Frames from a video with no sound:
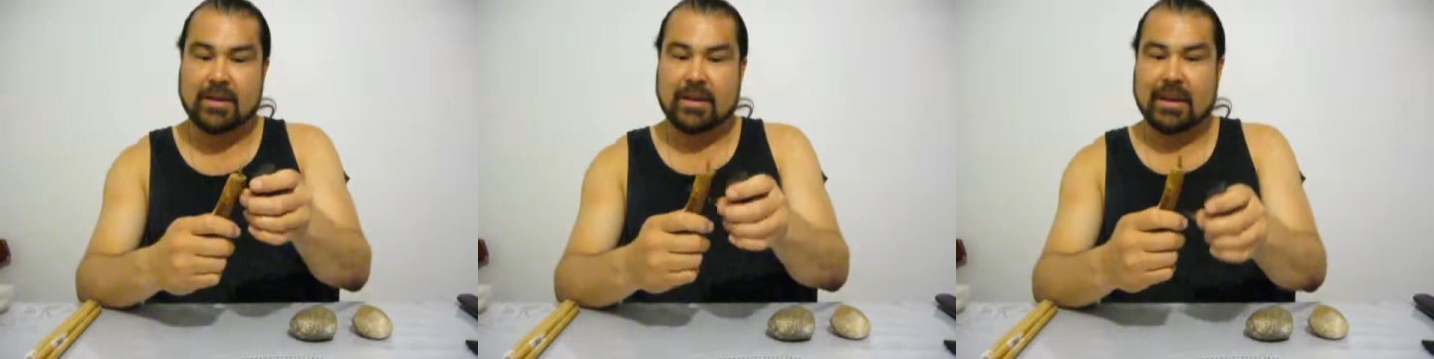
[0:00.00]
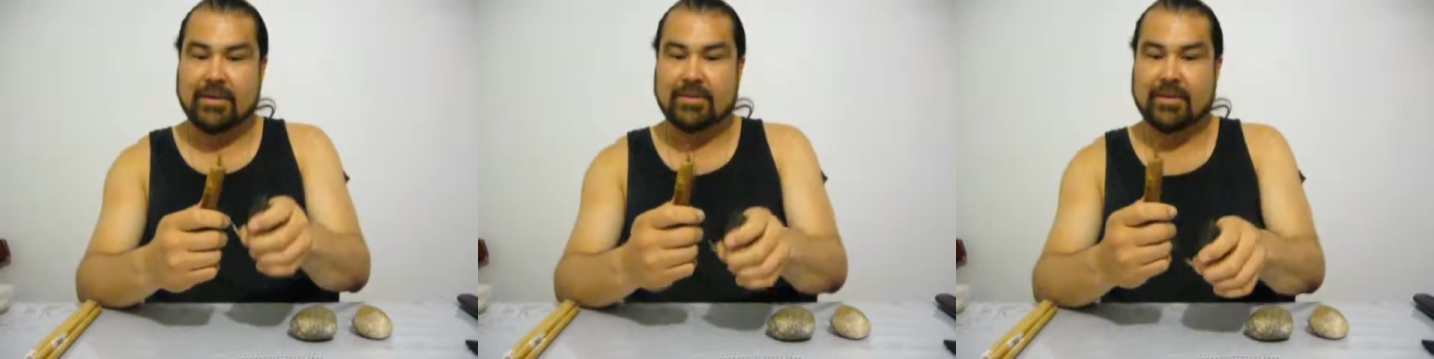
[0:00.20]

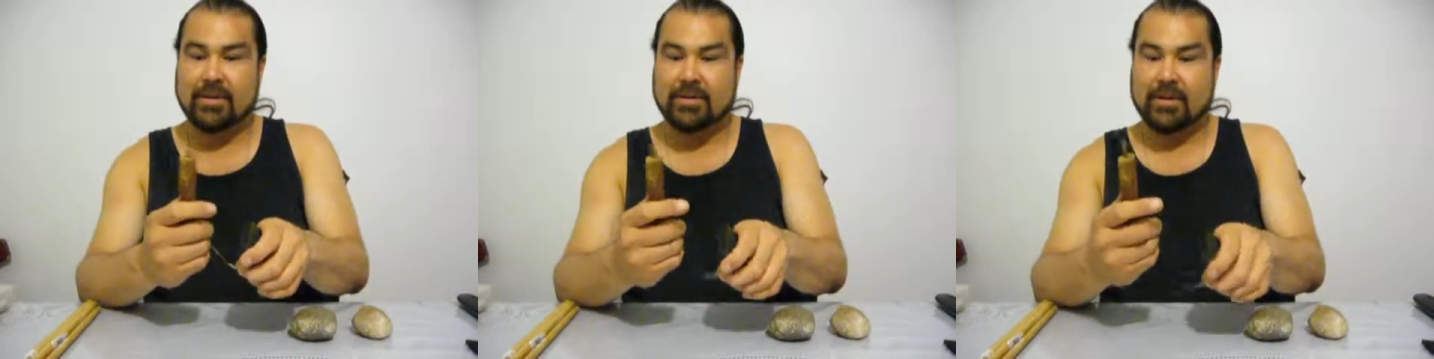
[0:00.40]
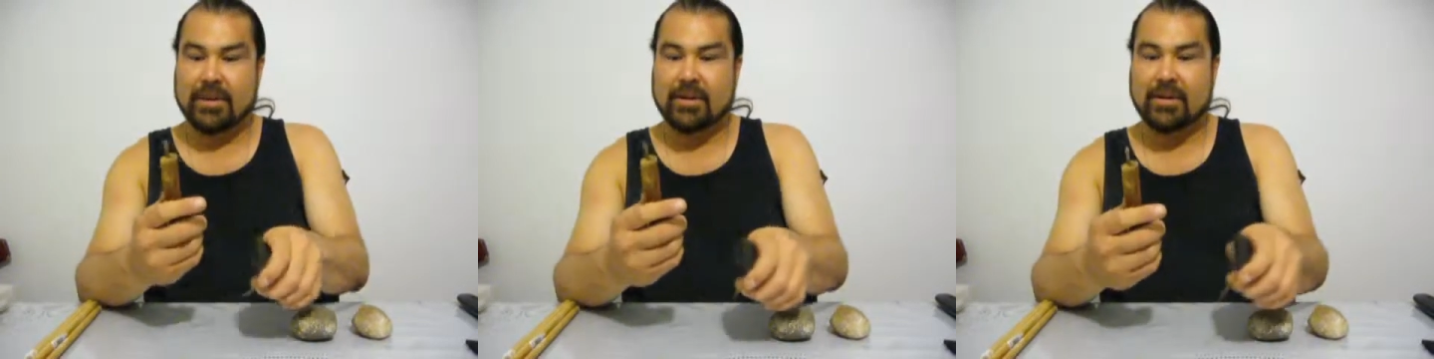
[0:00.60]
I forget
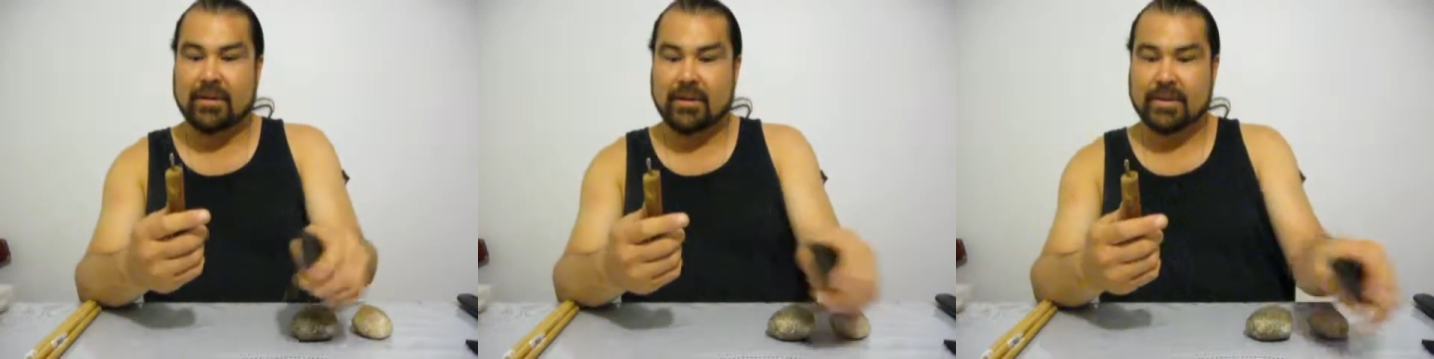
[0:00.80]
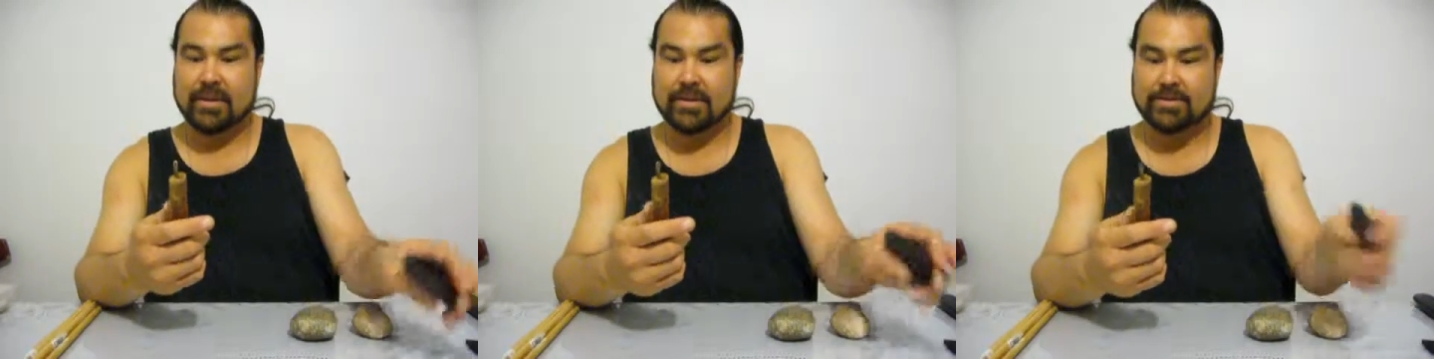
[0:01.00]
what they
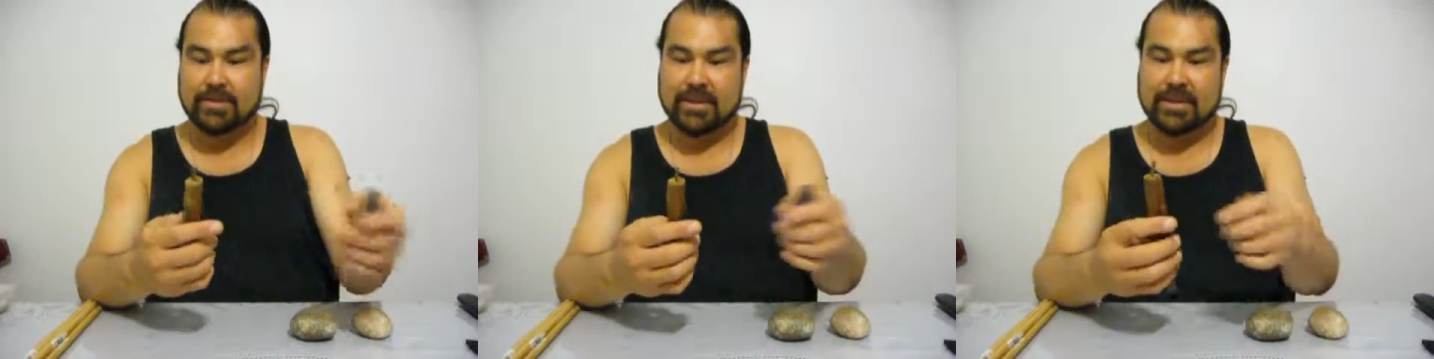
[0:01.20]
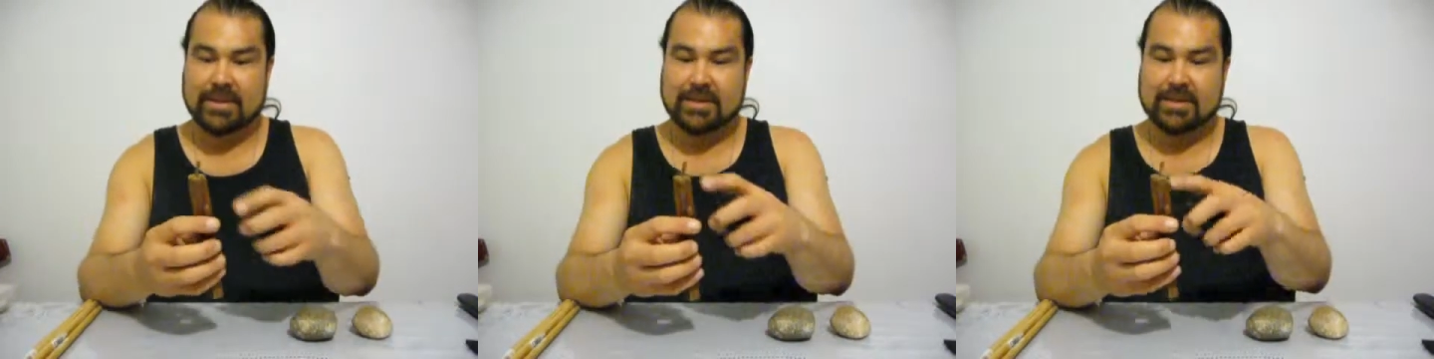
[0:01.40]
call this,
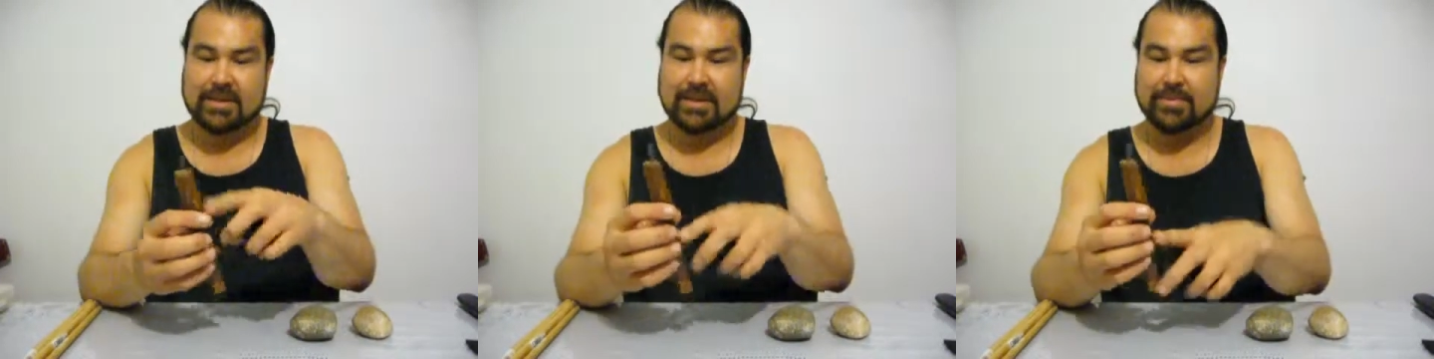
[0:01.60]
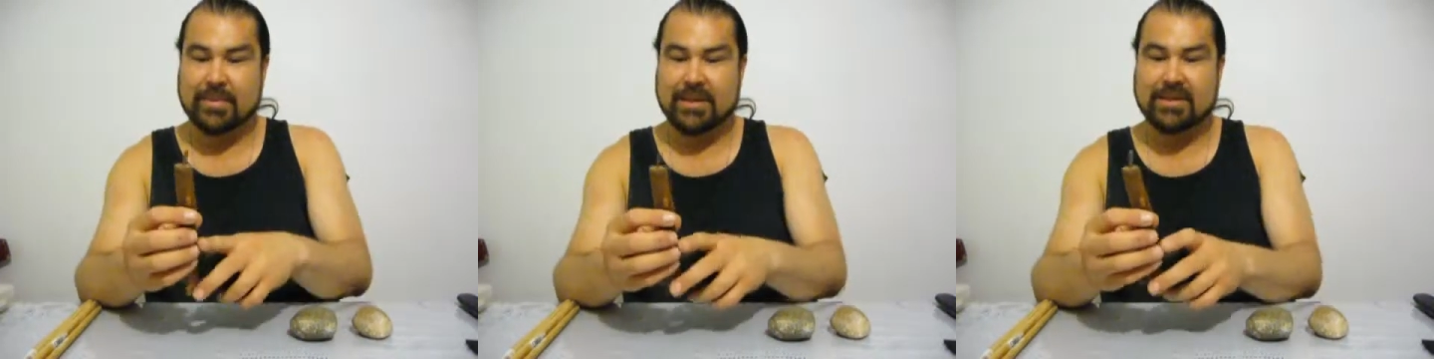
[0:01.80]
but this is
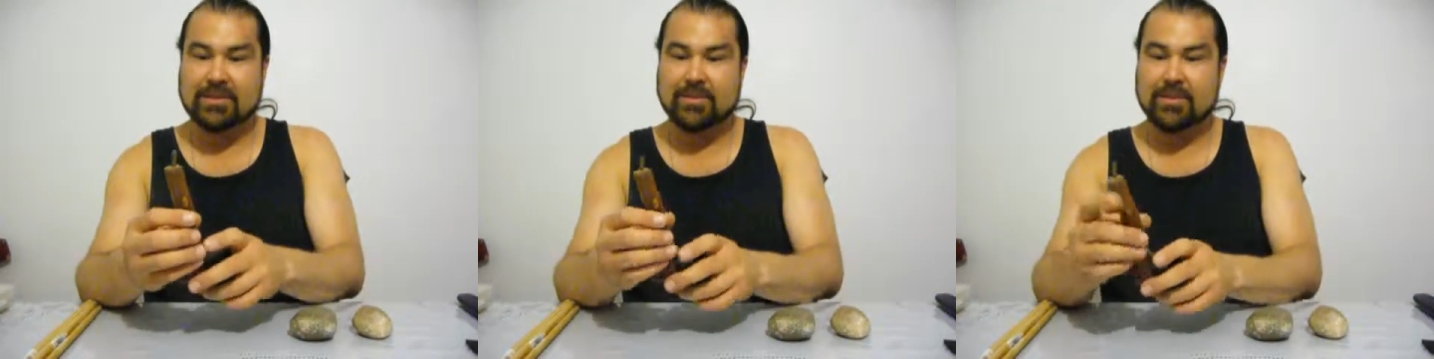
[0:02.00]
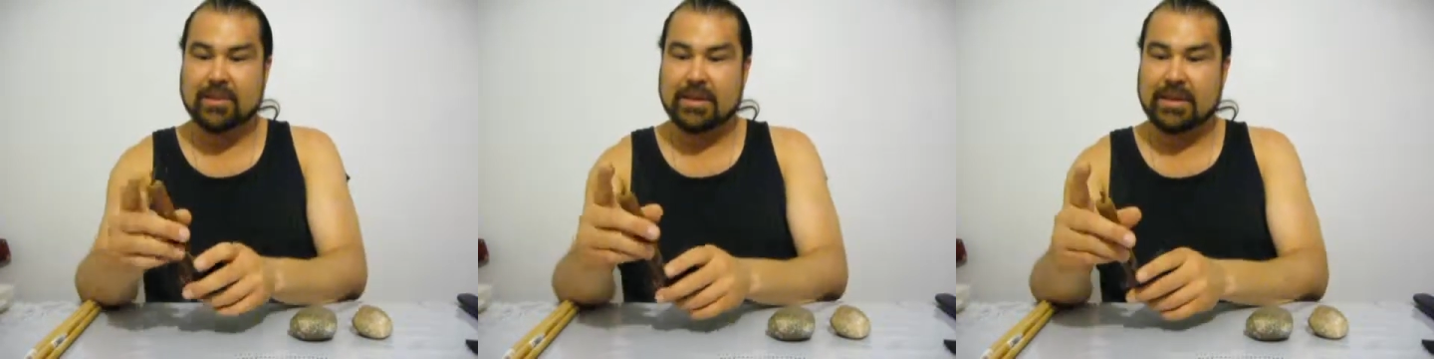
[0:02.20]
just a piece
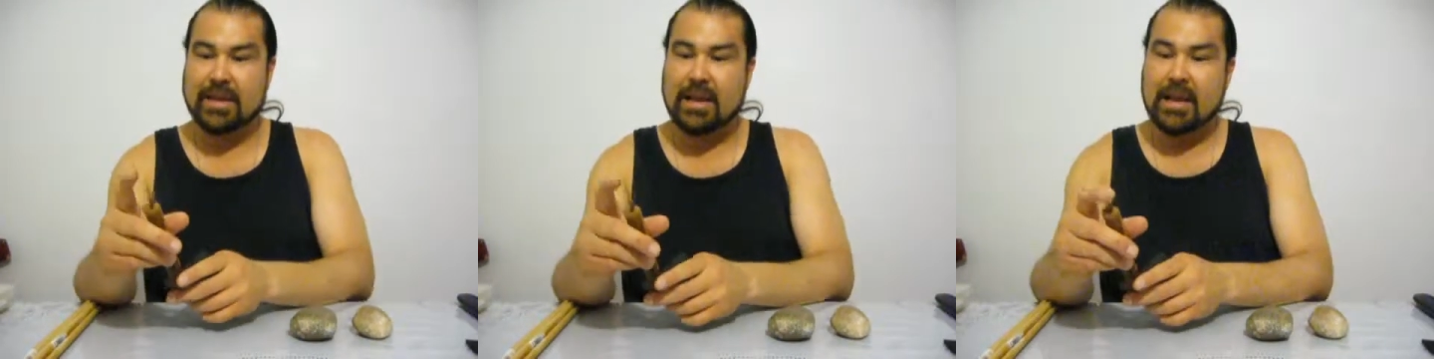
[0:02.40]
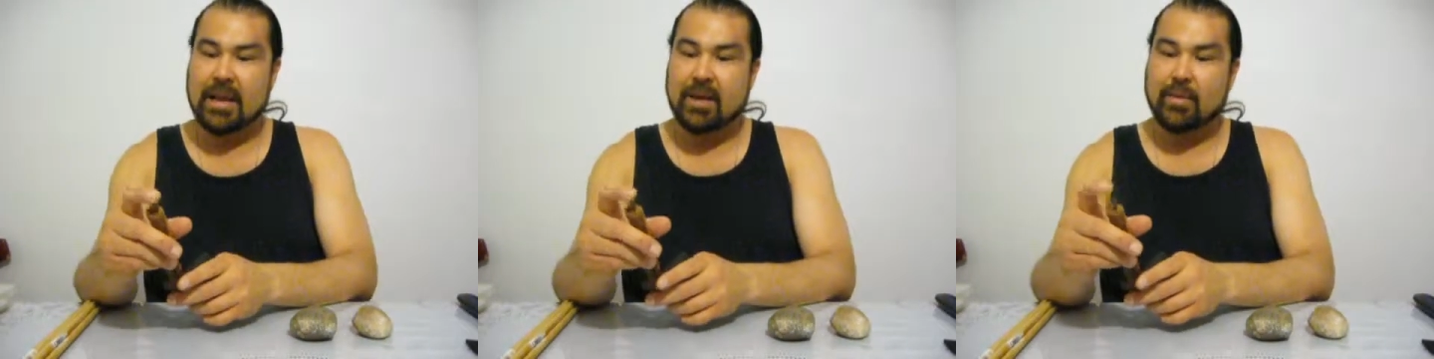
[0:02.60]
of wood